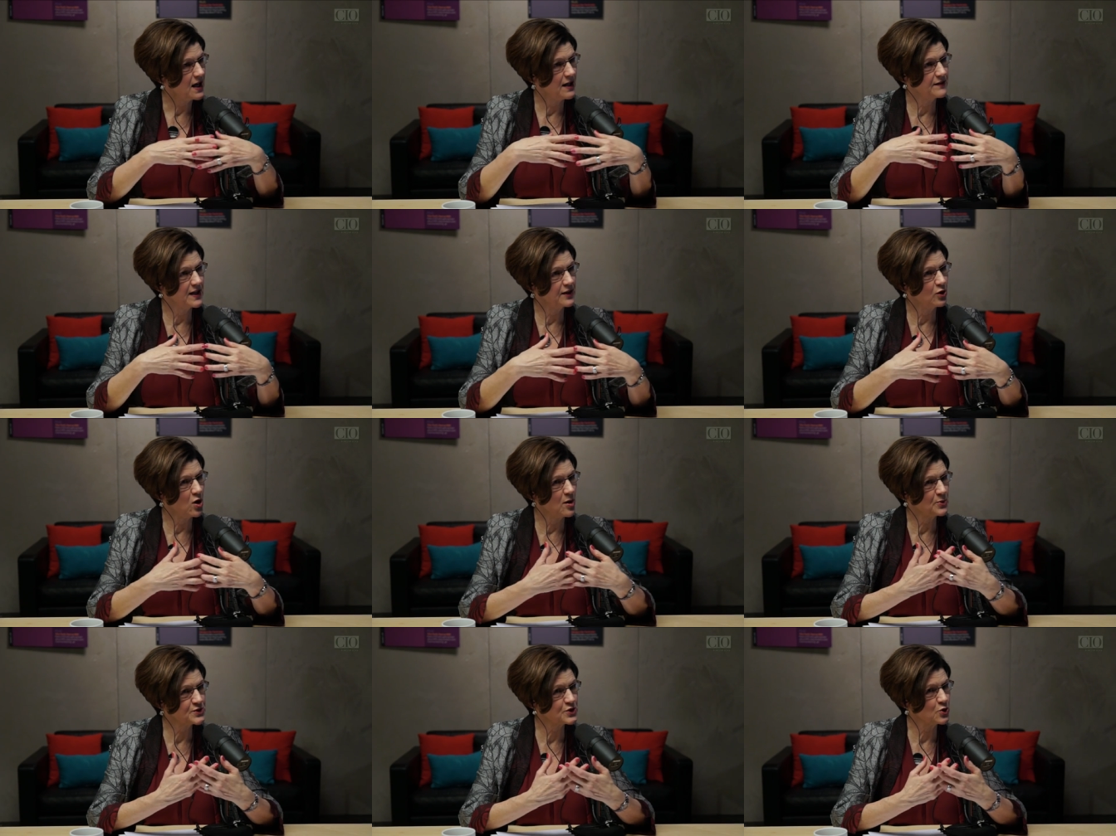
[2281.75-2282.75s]
that
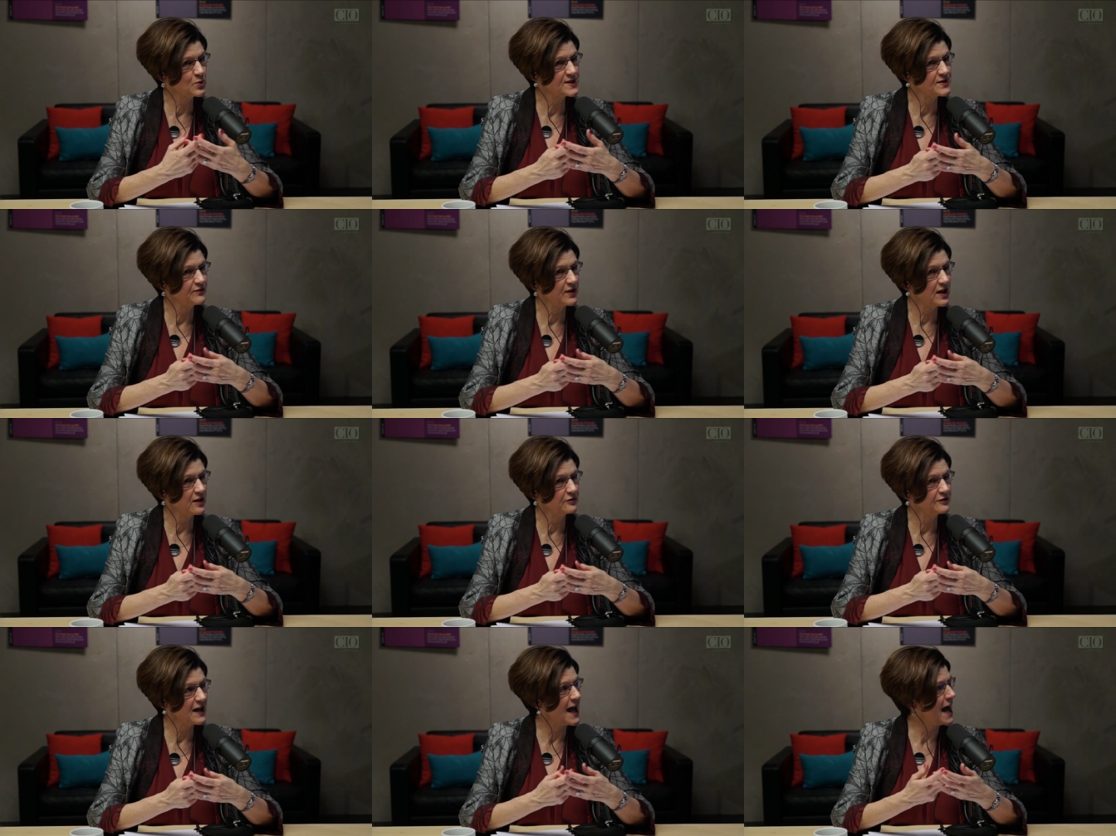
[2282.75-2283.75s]
almost always
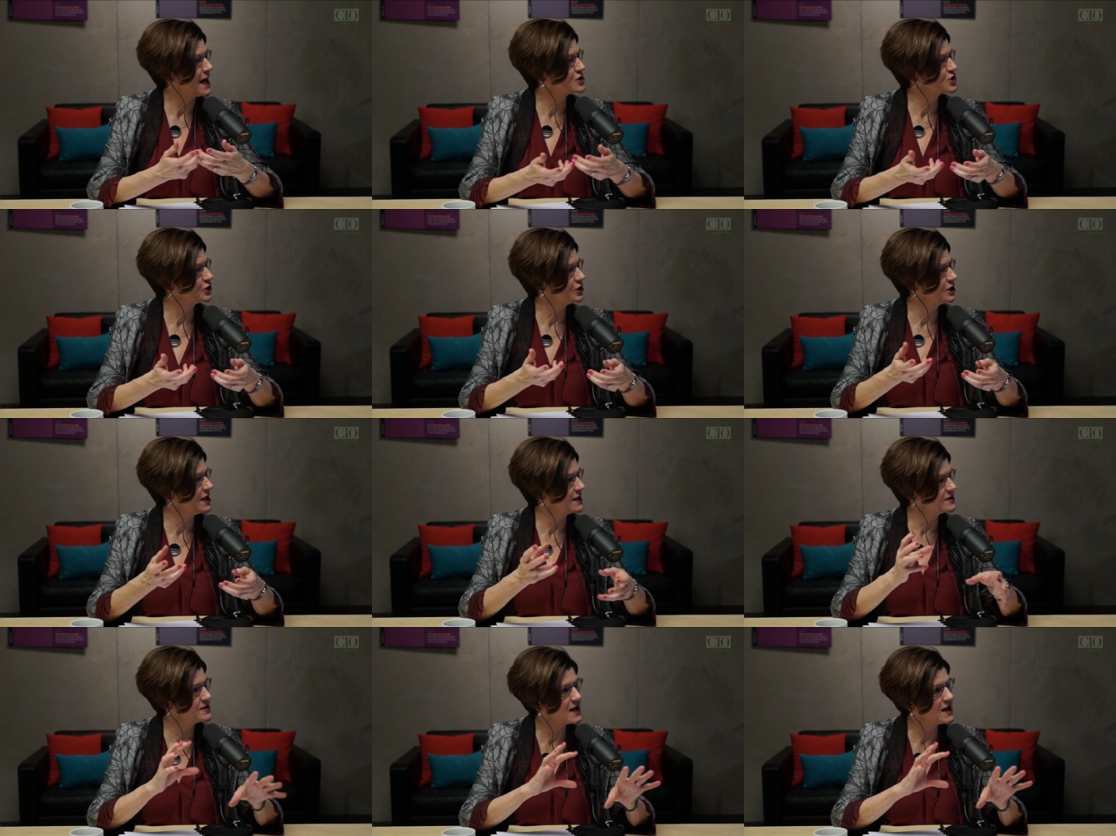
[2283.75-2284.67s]
involve agile and